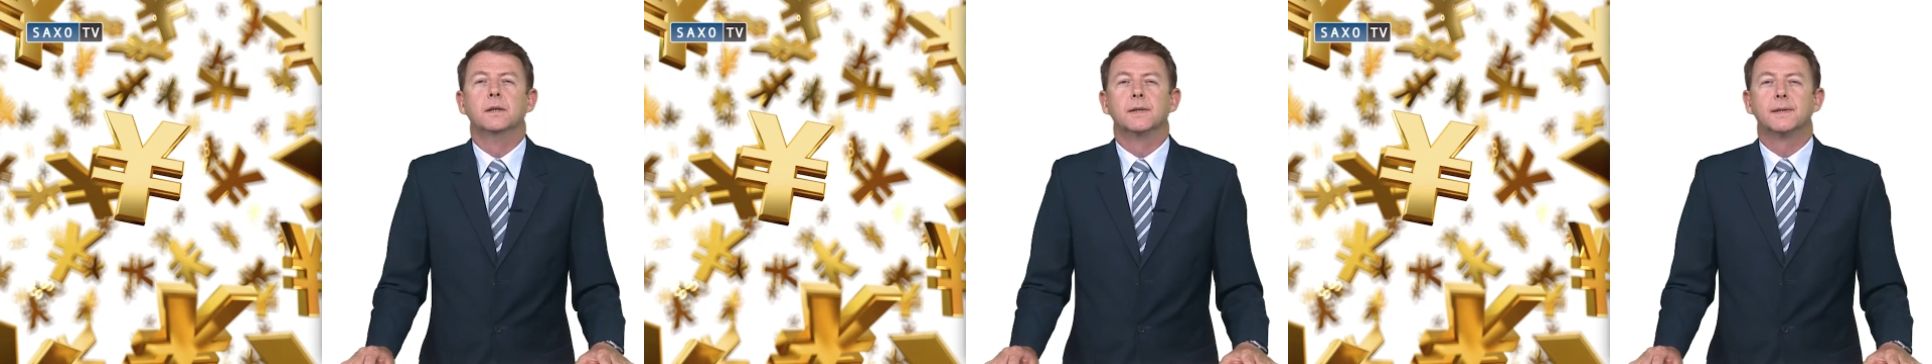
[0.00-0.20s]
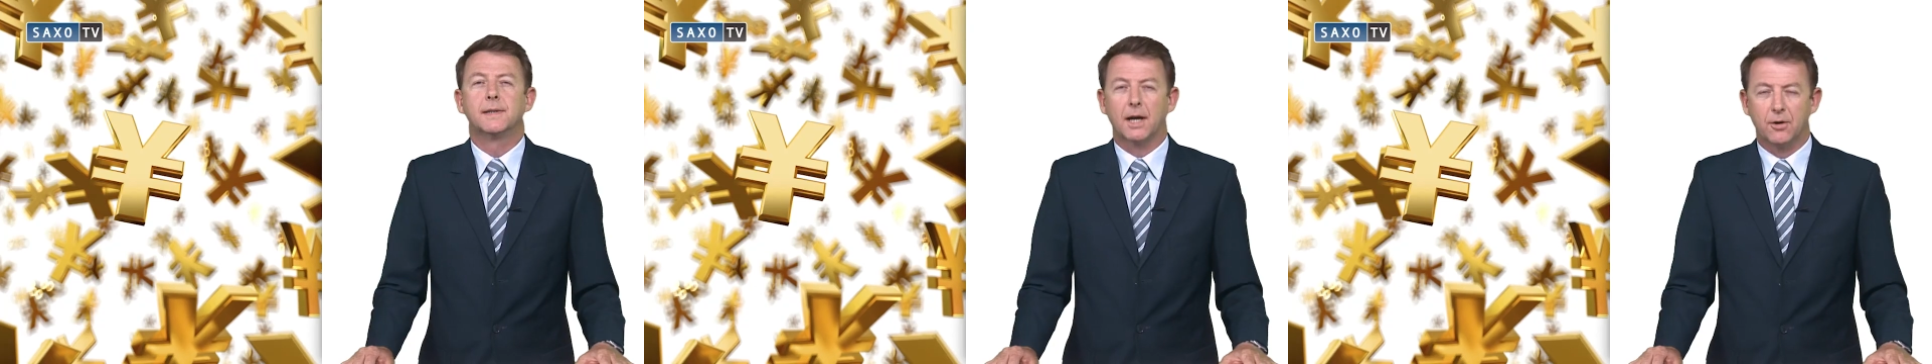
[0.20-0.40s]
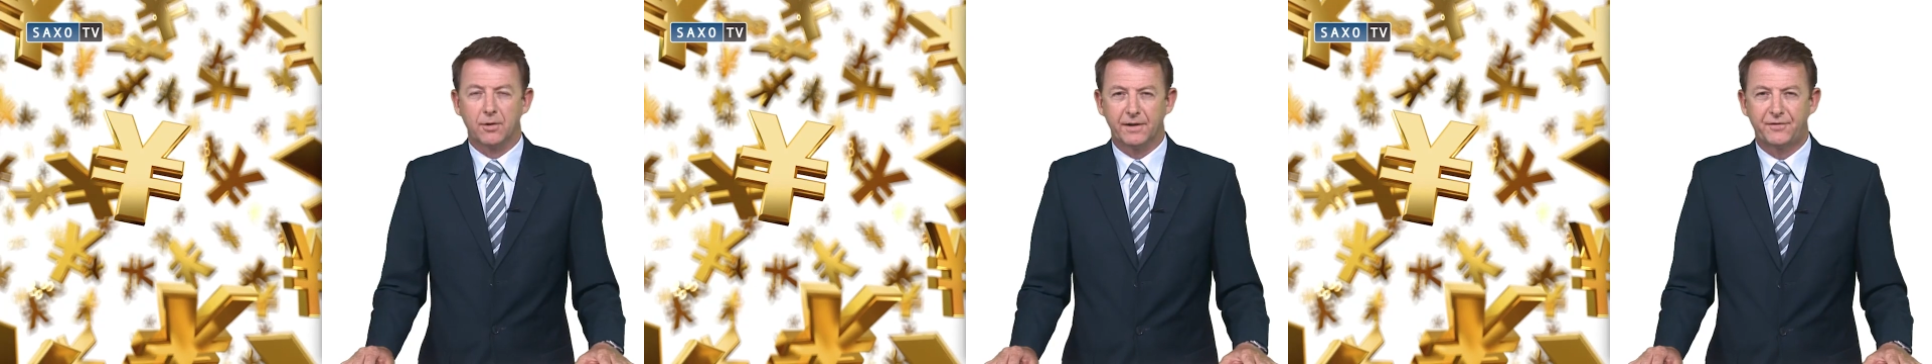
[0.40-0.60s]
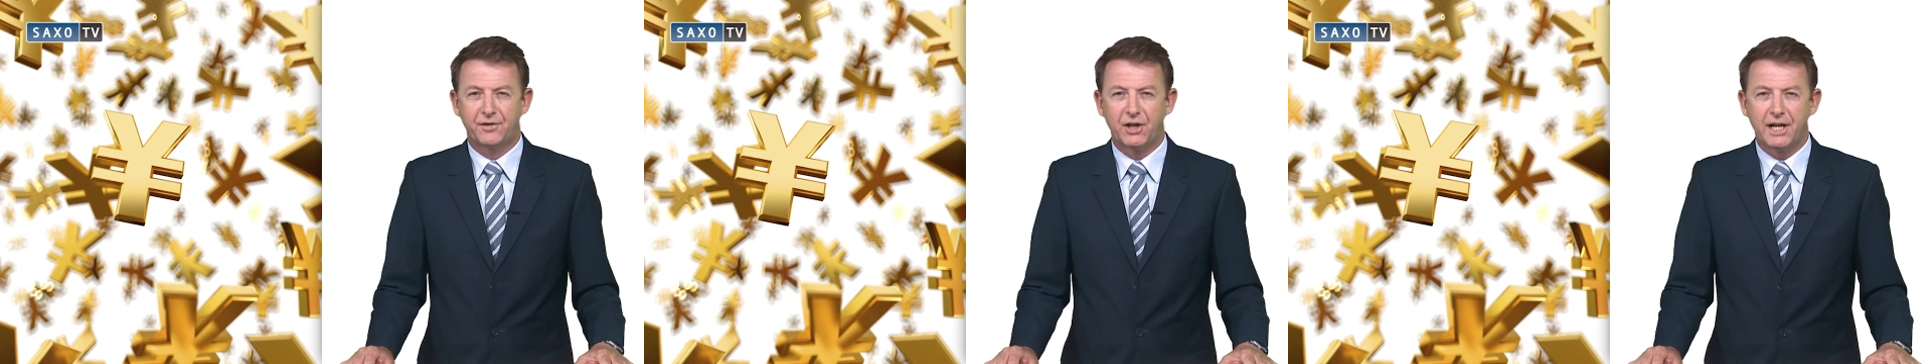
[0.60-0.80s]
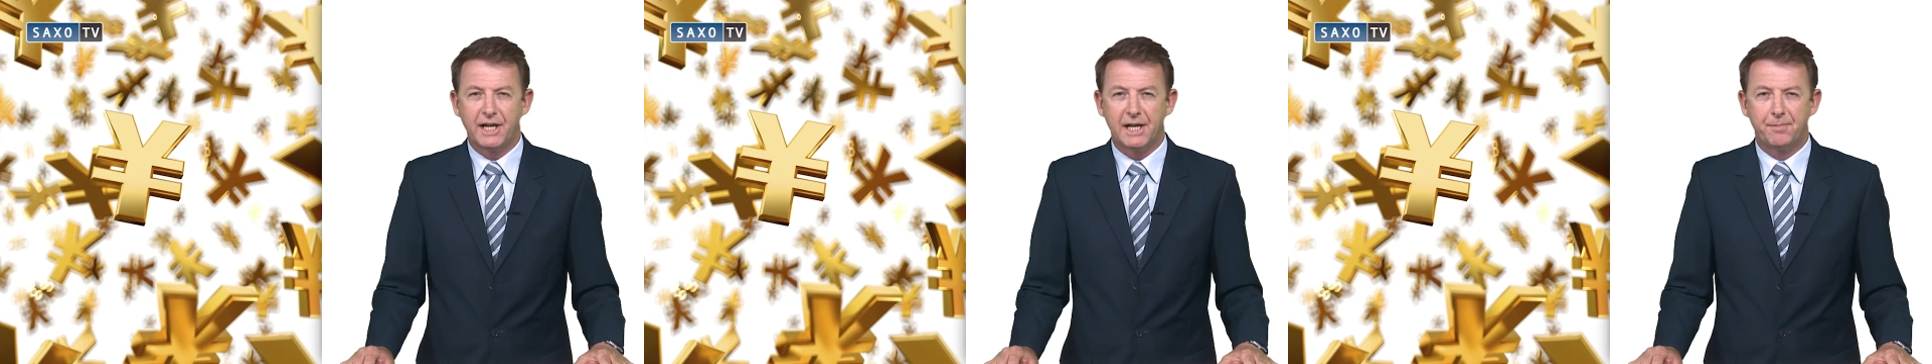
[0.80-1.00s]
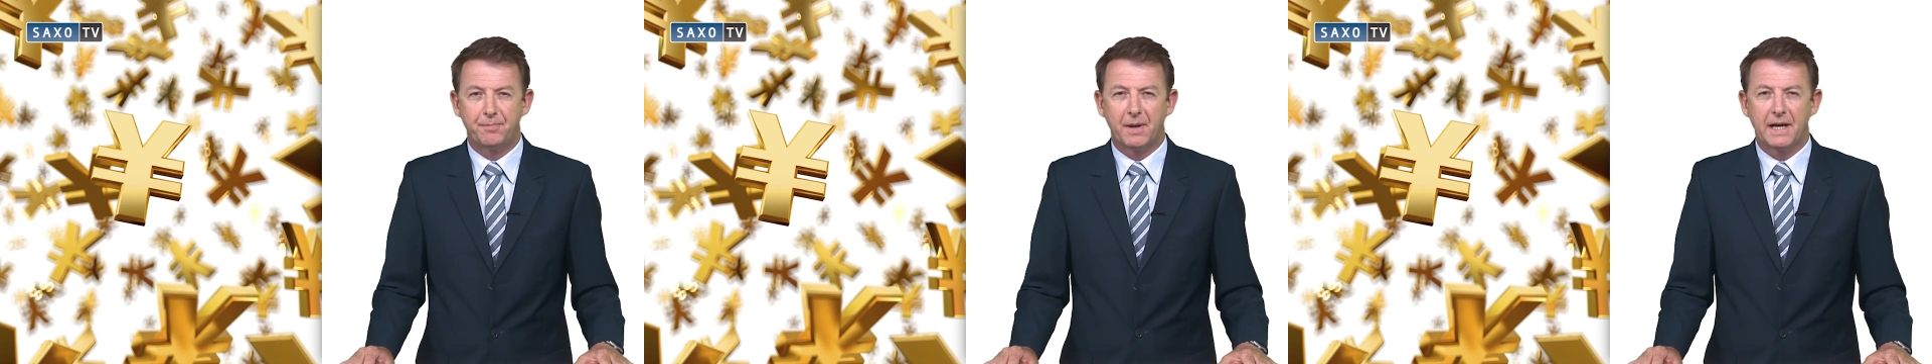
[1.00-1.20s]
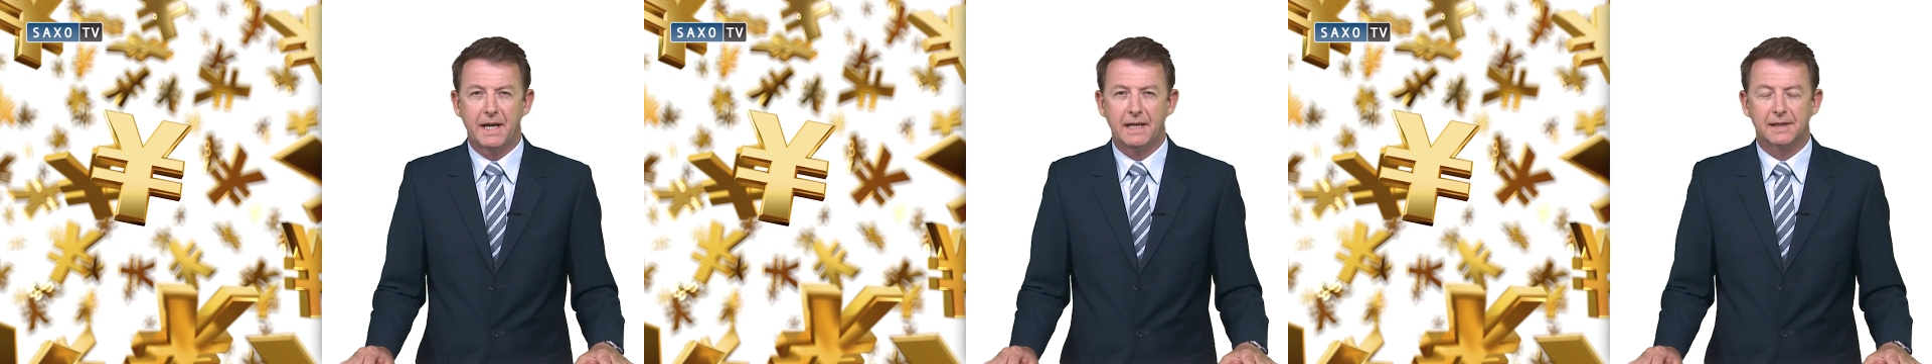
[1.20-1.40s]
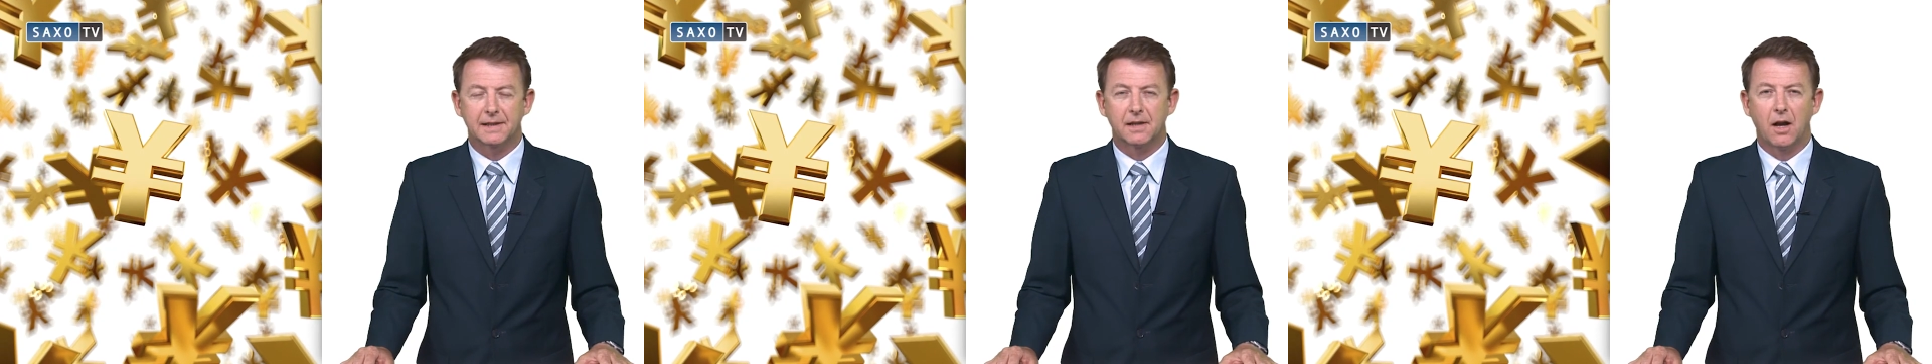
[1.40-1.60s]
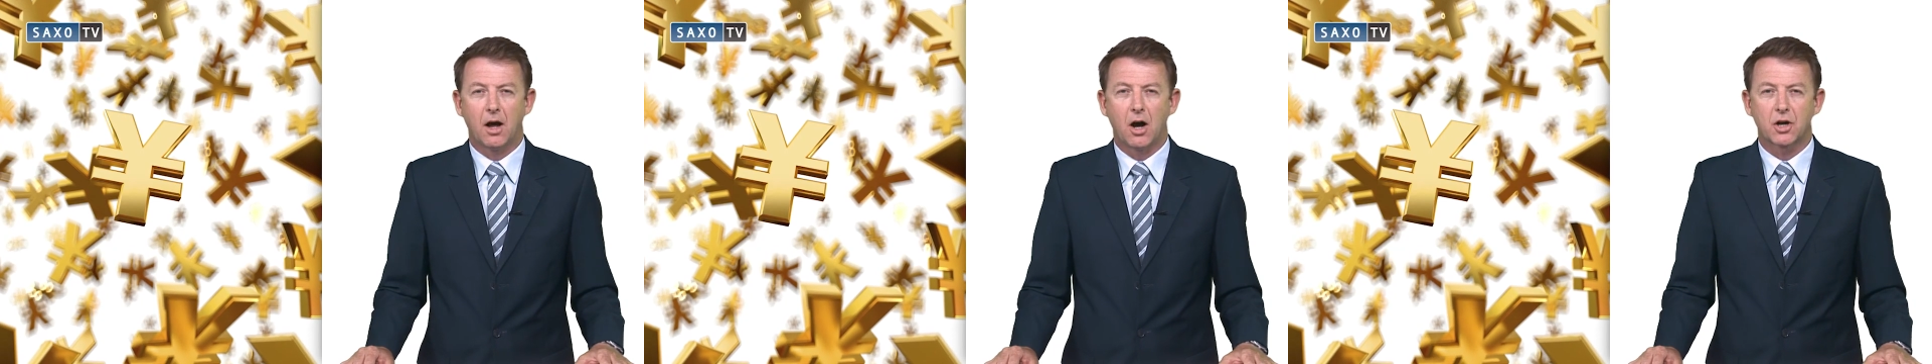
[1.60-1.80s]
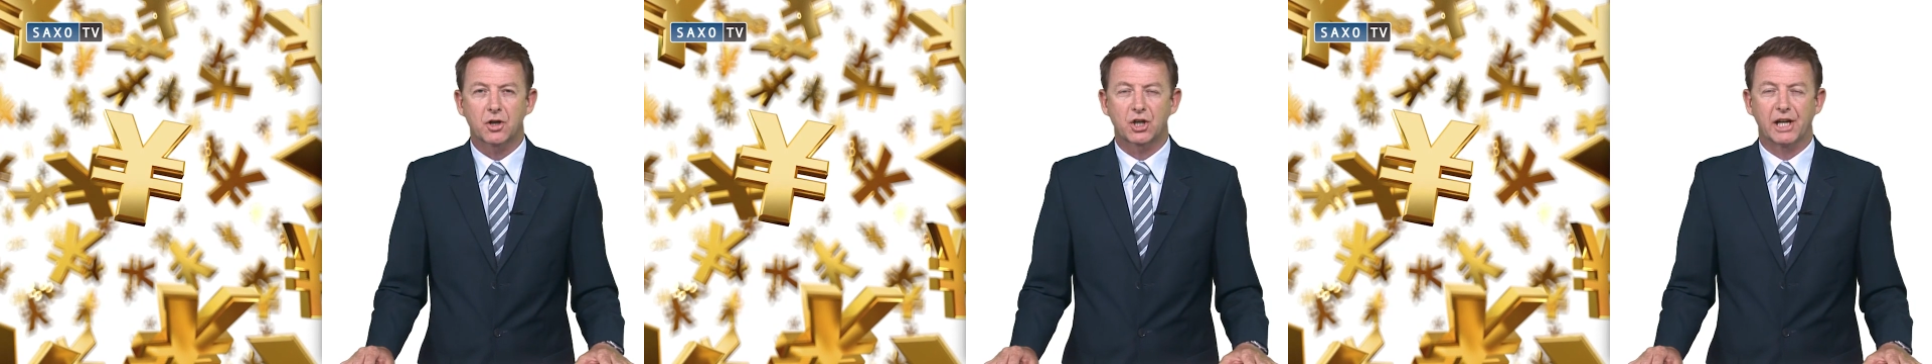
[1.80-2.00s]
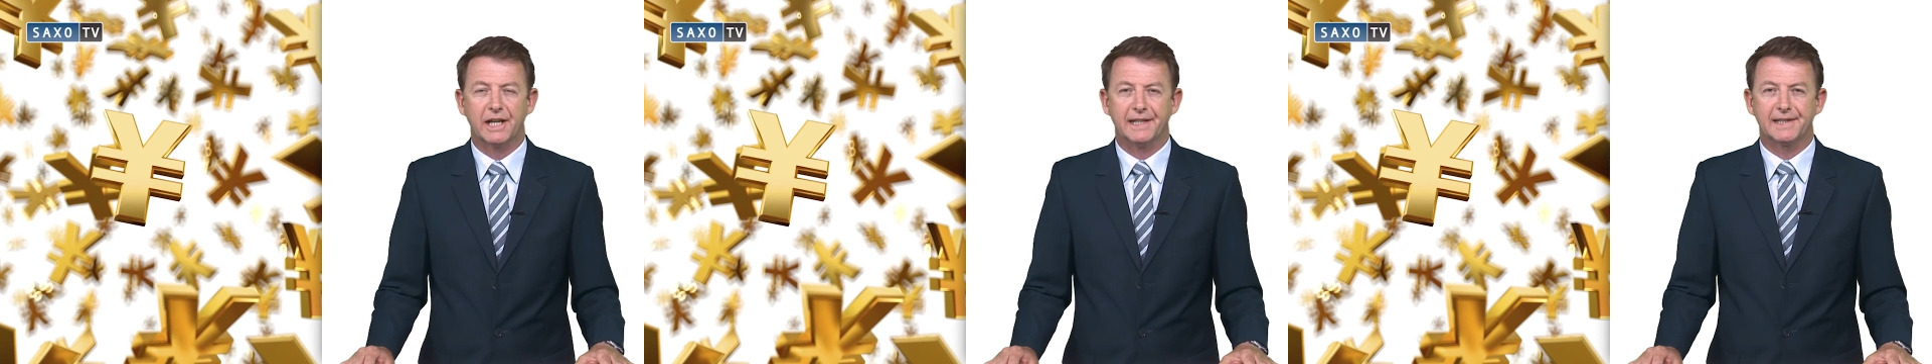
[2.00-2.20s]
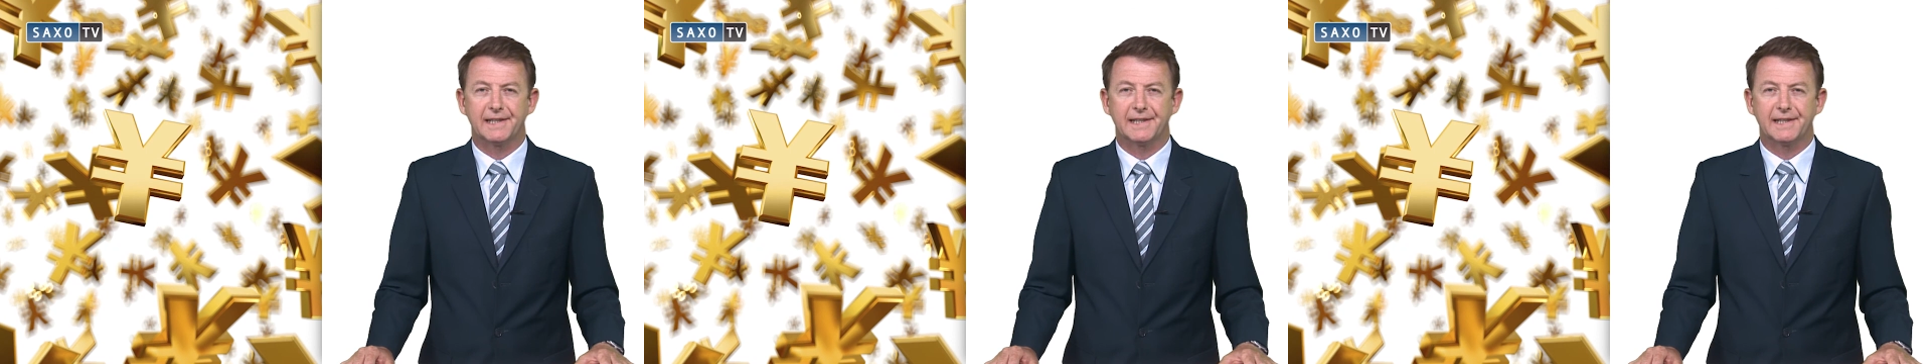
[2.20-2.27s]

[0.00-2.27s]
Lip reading: So if GDP is largely